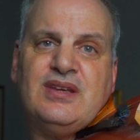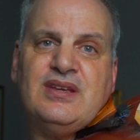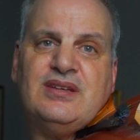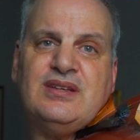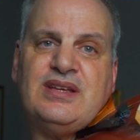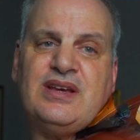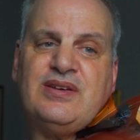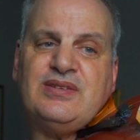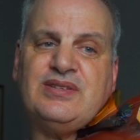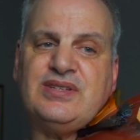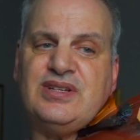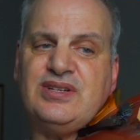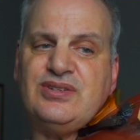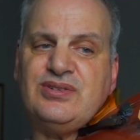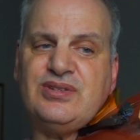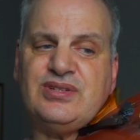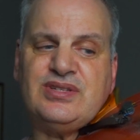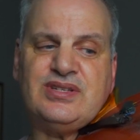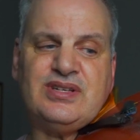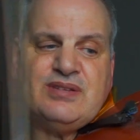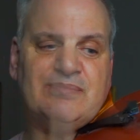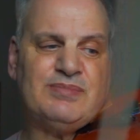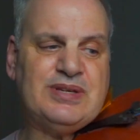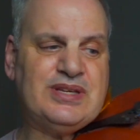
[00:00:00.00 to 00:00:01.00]
Now it's
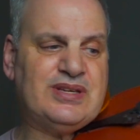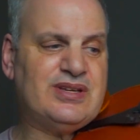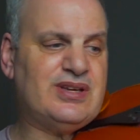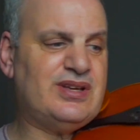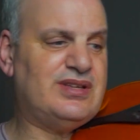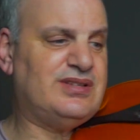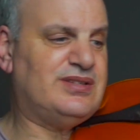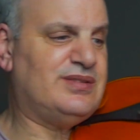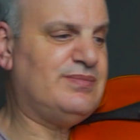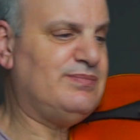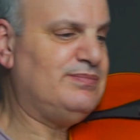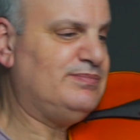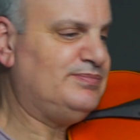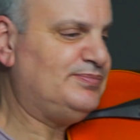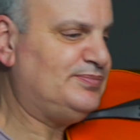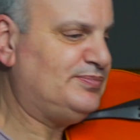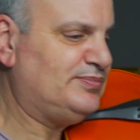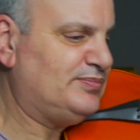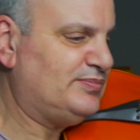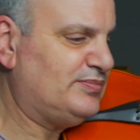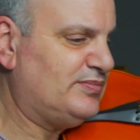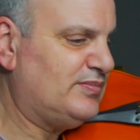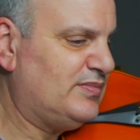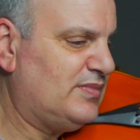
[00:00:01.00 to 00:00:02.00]
interesting because
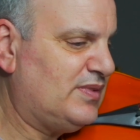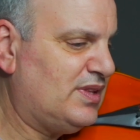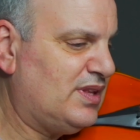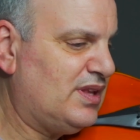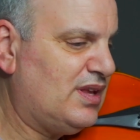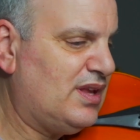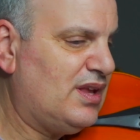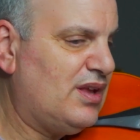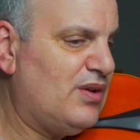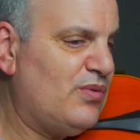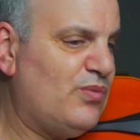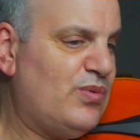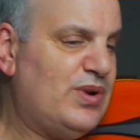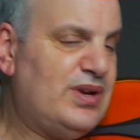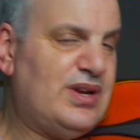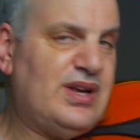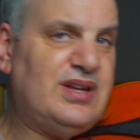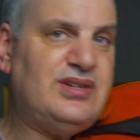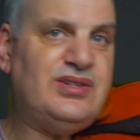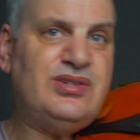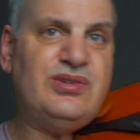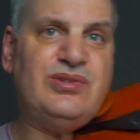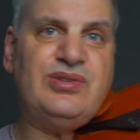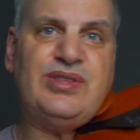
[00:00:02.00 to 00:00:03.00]
when I
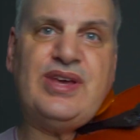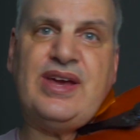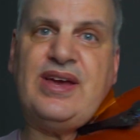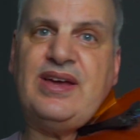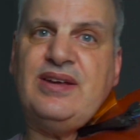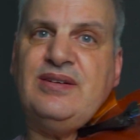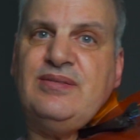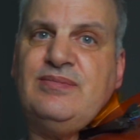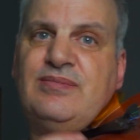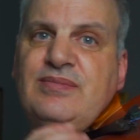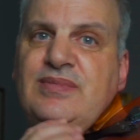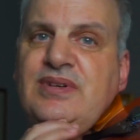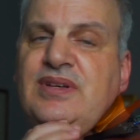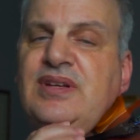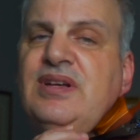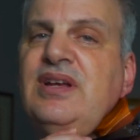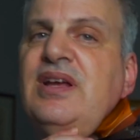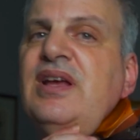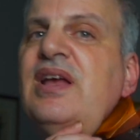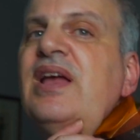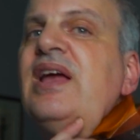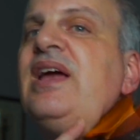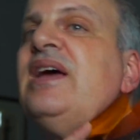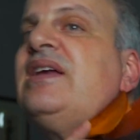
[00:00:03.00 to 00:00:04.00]
do that
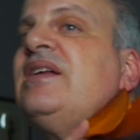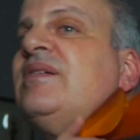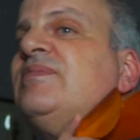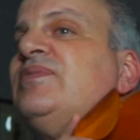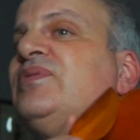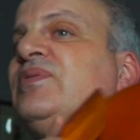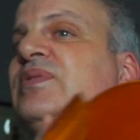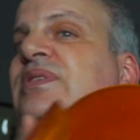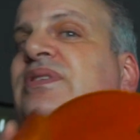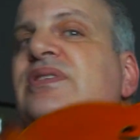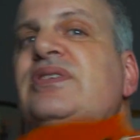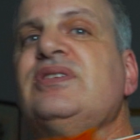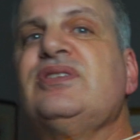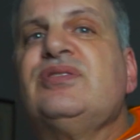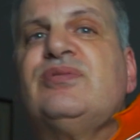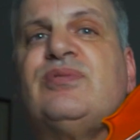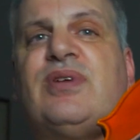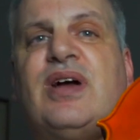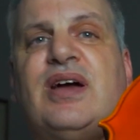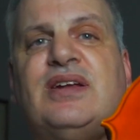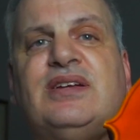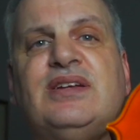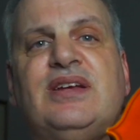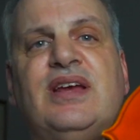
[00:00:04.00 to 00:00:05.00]
and I'm doing the
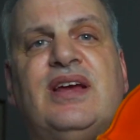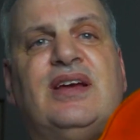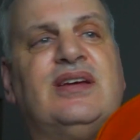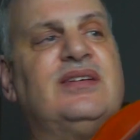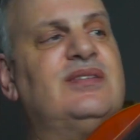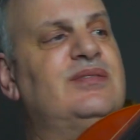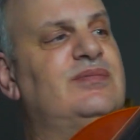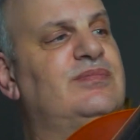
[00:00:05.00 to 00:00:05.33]
Schradieck,